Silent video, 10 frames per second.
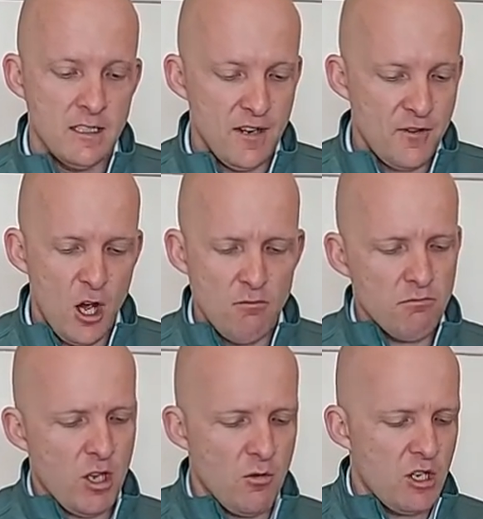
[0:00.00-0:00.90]
If
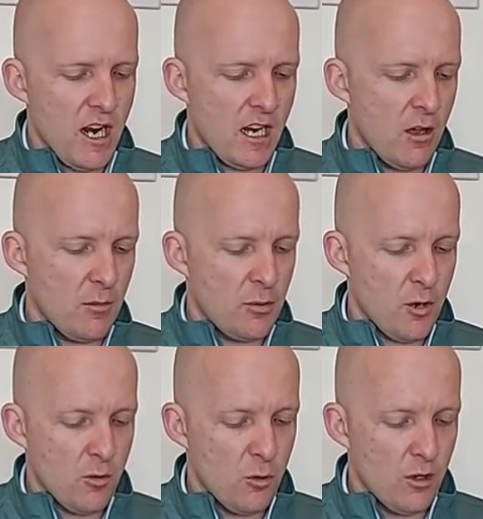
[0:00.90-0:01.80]
not, go check out the
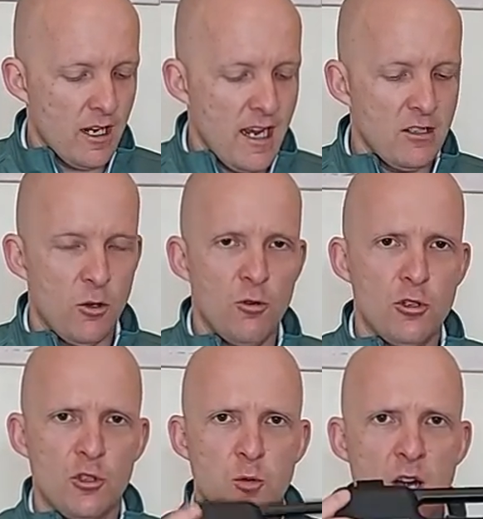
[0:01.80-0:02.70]
Pro Core kit,
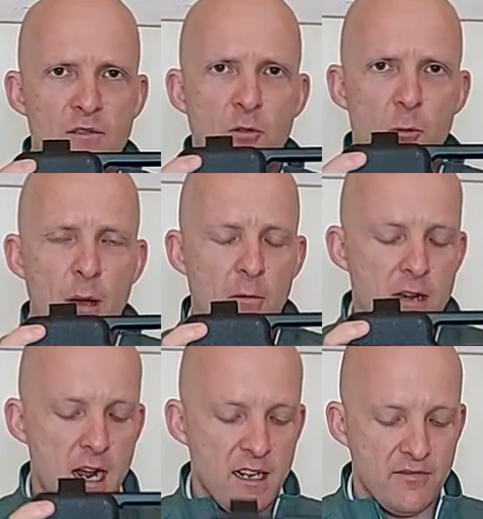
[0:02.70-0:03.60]

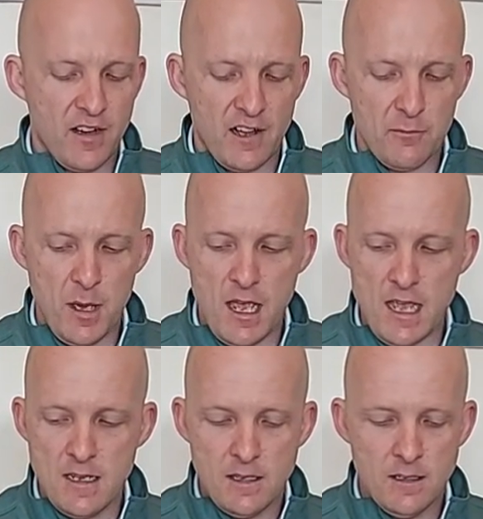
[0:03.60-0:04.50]

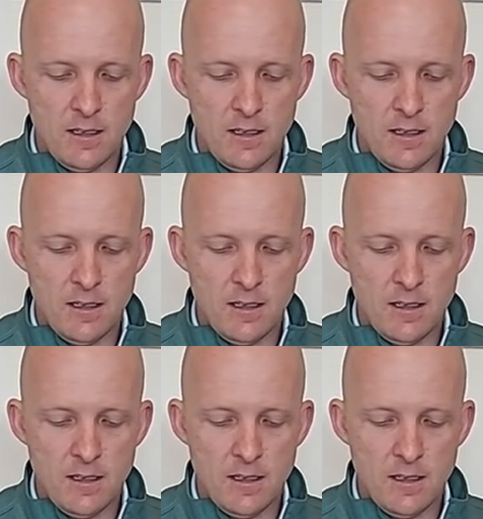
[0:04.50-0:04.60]
£124.95.